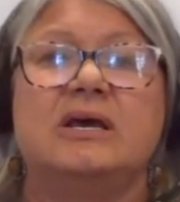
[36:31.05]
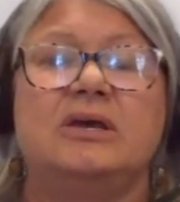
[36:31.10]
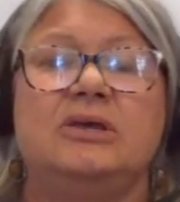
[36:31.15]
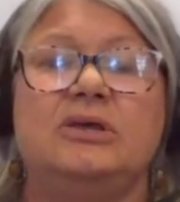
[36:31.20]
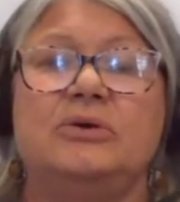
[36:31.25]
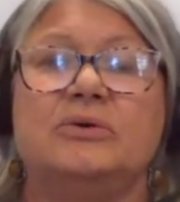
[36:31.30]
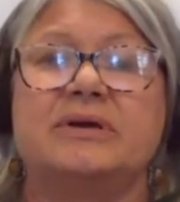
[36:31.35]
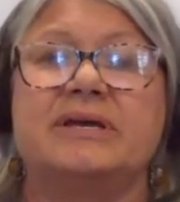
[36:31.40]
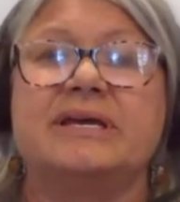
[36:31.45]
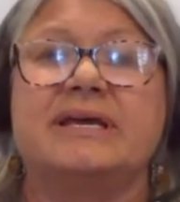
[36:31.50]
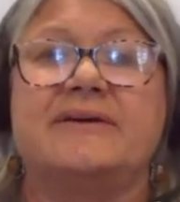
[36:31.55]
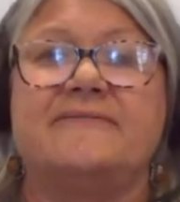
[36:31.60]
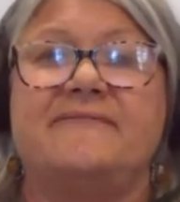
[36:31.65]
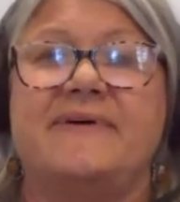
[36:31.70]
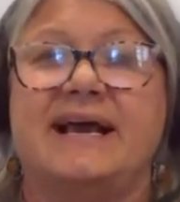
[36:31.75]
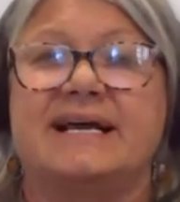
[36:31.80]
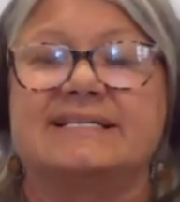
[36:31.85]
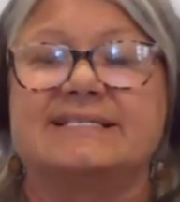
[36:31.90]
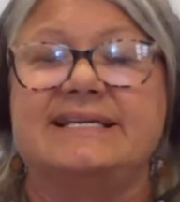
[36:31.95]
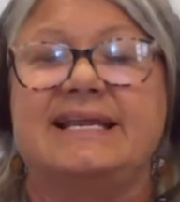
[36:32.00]
you can get
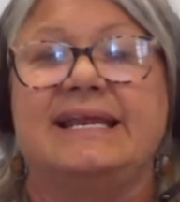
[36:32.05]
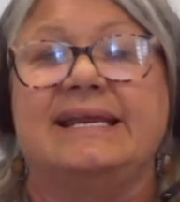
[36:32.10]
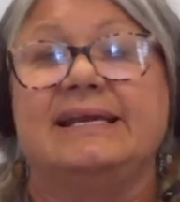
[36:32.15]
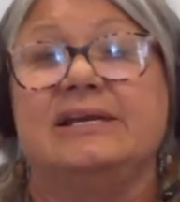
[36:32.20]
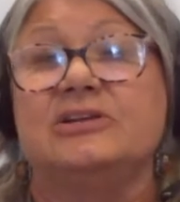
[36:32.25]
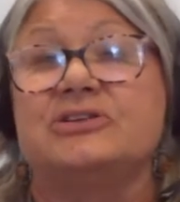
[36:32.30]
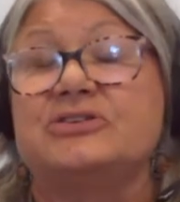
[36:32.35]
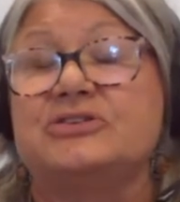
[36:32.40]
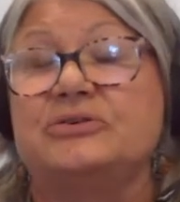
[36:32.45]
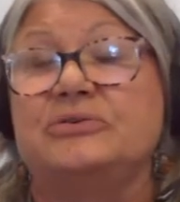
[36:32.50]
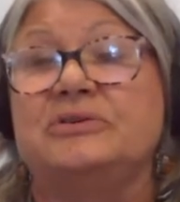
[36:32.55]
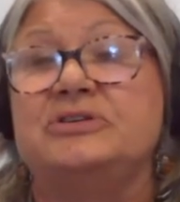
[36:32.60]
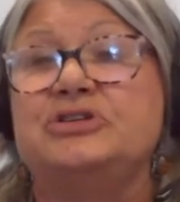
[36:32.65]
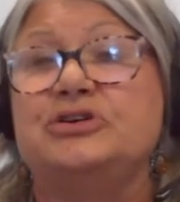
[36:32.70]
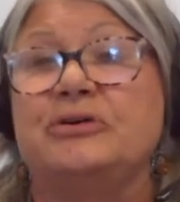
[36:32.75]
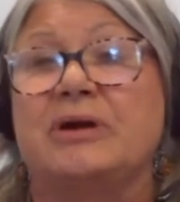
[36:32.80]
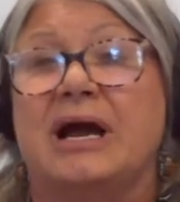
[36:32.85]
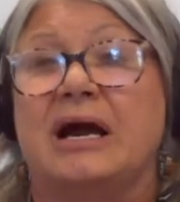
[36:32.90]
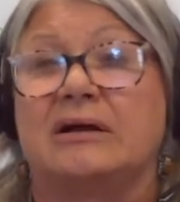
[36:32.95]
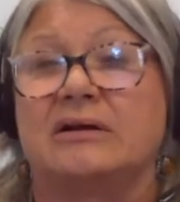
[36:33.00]
vaccinated as soon as
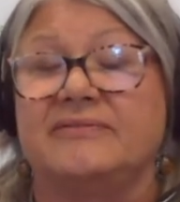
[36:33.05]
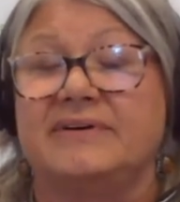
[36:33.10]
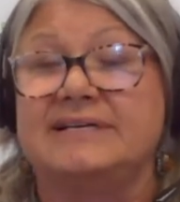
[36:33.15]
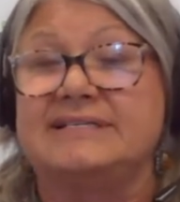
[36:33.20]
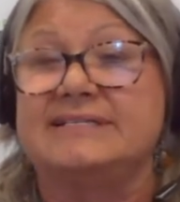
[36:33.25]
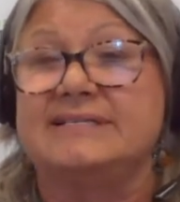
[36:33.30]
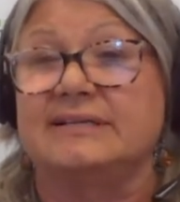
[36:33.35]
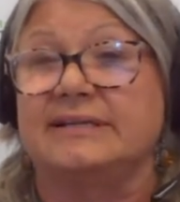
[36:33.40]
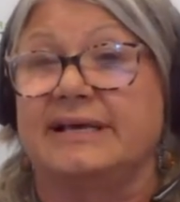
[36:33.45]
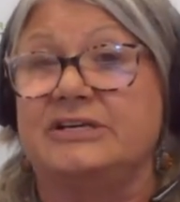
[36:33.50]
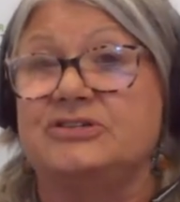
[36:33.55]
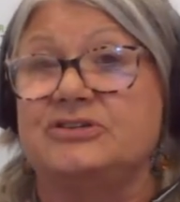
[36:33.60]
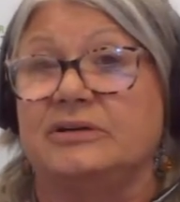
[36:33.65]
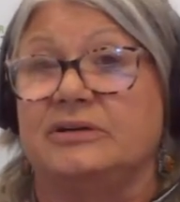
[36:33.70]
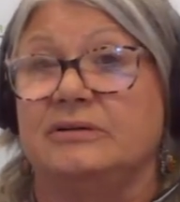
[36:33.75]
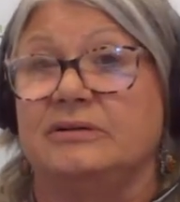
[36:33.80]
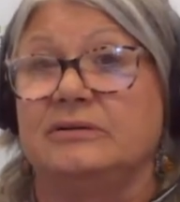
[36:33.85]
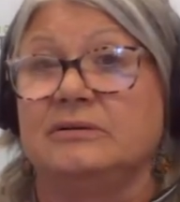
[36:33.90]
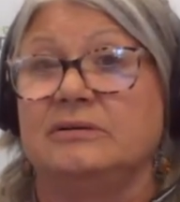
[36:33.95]
you're out of isolation.